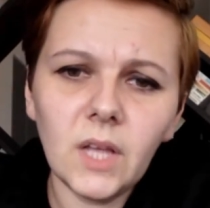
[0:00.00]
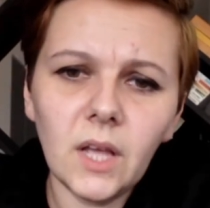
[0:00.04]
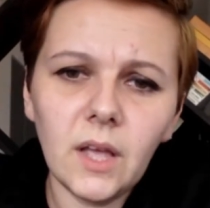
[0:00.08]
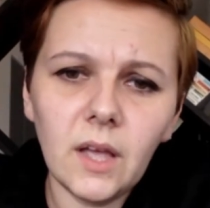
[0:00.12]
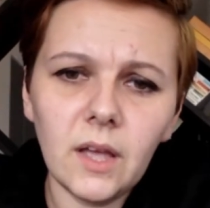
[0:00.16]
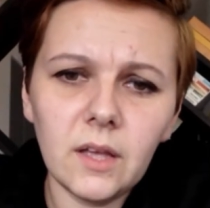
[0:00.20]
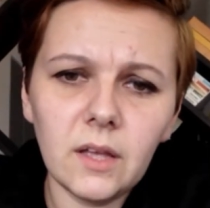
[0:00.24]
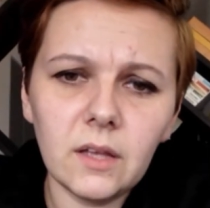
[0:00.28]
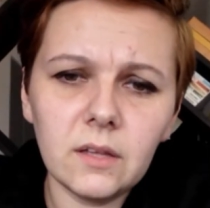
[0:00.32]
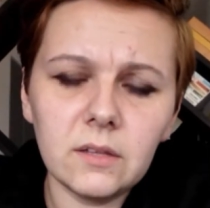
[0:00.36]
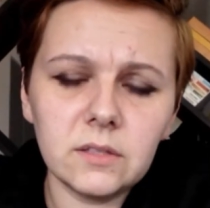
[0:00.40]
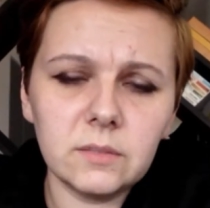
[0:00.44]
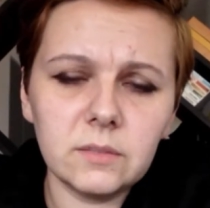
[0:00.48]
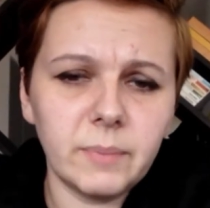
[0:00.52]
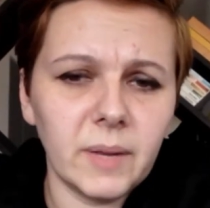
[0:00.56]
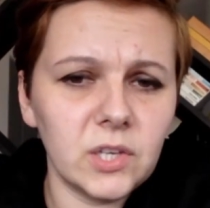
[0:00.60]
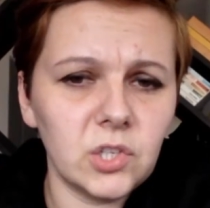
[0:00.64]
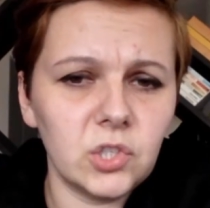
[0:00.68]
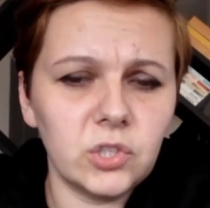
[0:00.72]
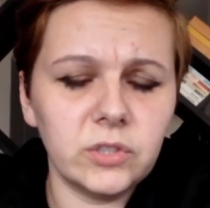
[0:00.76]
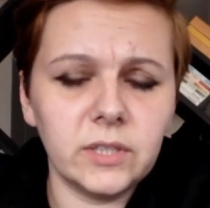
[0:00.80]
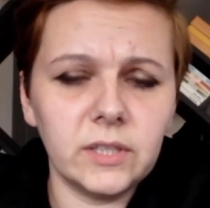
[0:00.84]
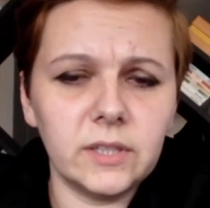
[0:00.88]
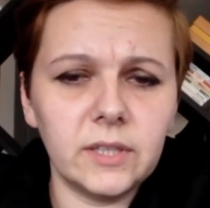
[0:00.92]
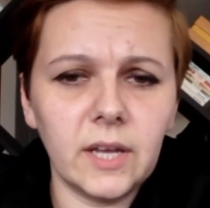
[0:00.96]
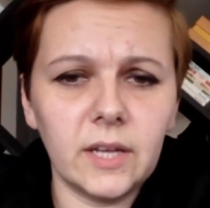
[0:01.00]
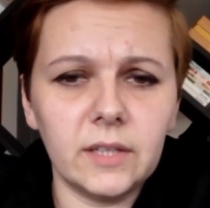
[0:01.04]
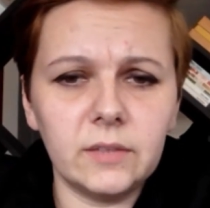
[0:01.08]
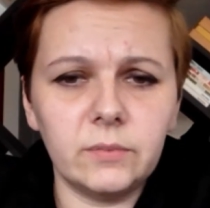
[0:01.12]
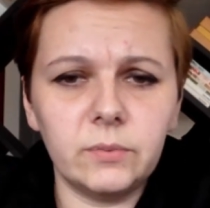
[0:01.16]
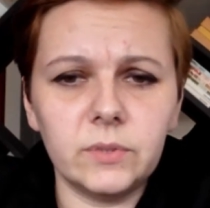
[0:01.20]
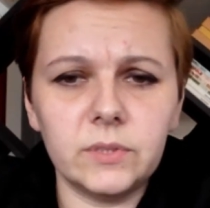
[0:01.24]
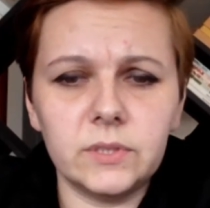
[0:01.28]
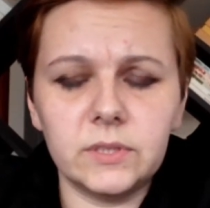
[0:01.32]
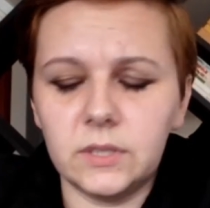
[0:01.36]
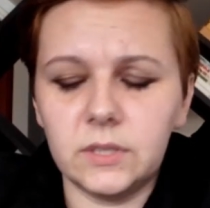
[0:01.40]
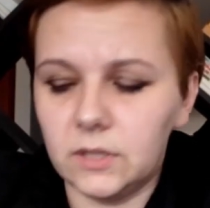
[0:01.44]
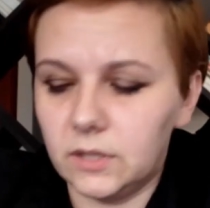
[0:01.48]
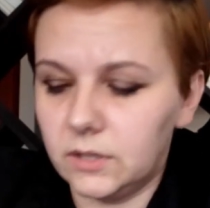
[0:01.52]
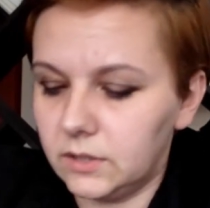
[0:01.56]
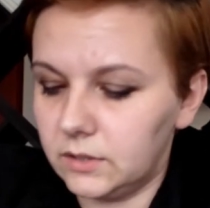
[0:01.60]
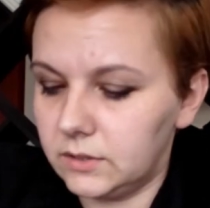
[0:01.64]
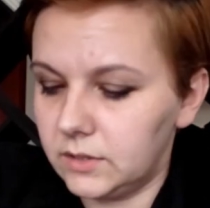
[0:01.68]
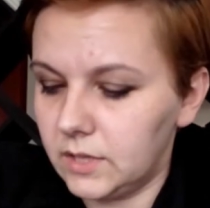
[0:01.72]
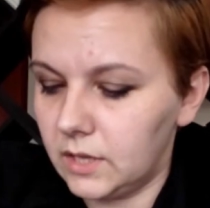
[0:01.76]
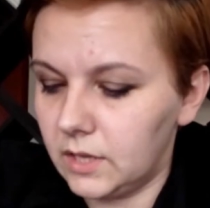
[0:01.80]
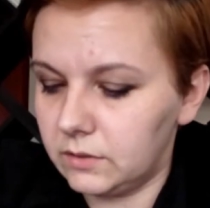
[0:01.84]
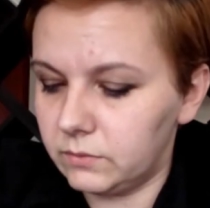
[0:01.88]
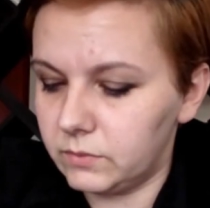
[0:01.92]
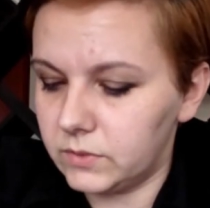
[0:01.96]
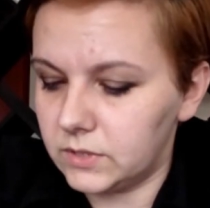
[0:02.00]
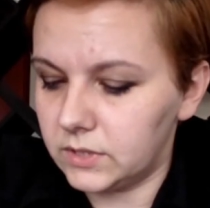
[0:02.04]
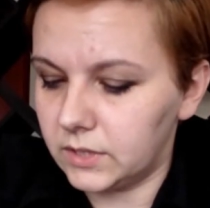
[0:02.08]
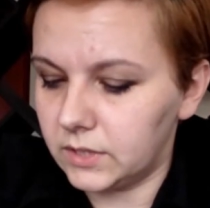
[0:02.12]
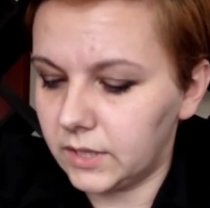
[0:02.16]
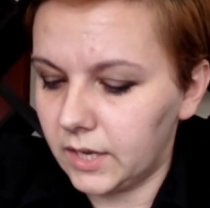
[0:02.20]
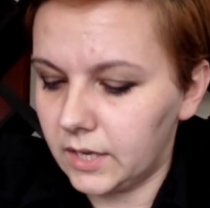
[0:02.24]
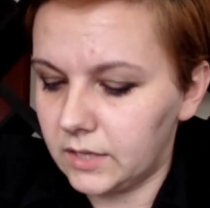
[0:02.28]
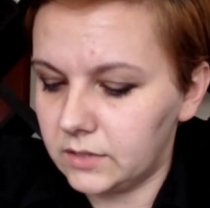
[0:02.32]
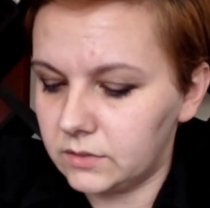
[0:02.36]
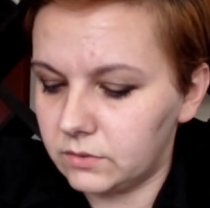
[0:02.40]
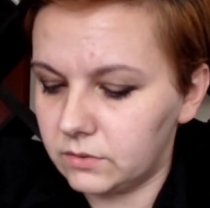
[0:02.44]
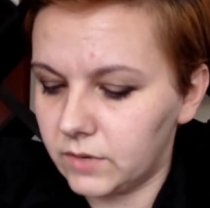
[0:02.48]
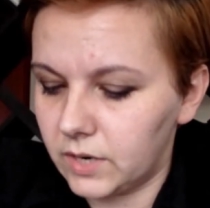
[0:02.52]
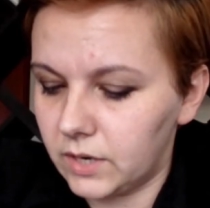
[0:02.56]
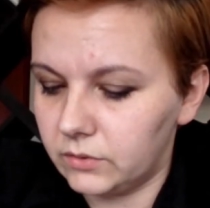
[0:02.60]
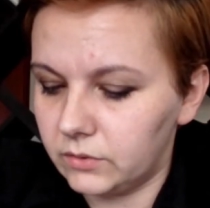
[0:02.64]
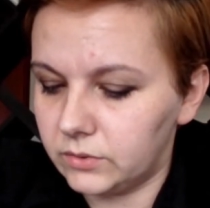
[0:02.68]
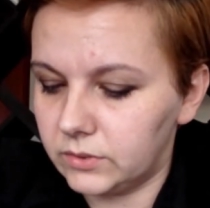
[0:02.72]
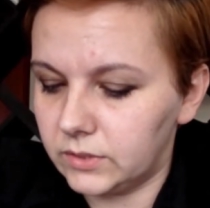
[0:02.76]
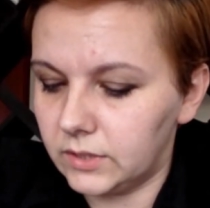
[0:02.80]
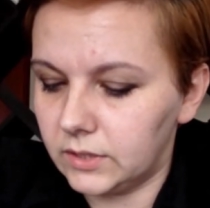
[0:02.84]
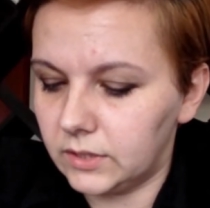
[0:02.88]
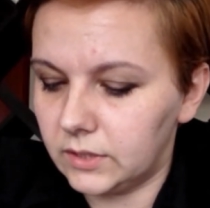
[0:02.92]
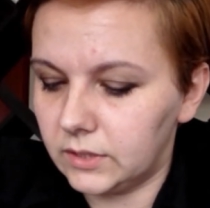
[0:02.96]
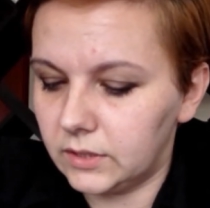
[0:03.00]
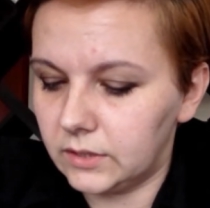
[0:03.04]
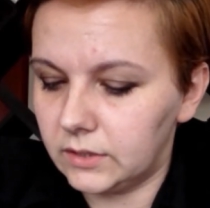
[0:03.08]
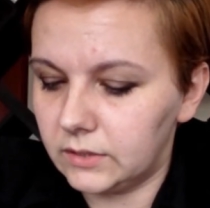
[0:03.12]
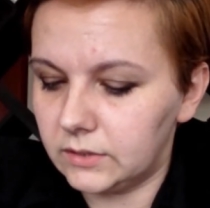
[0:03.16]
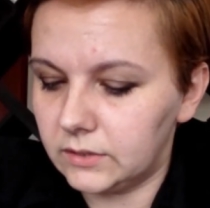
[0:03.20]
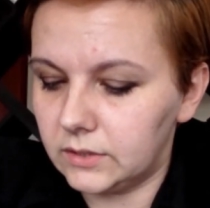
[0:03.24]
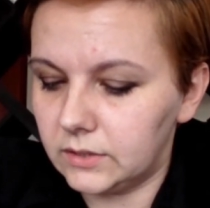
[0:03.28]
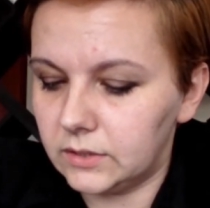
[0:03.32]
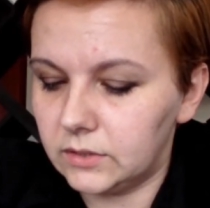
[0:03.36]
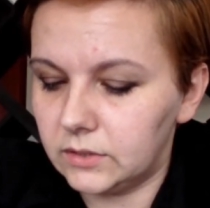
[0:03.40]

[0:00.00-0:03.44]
Especially that was the case around the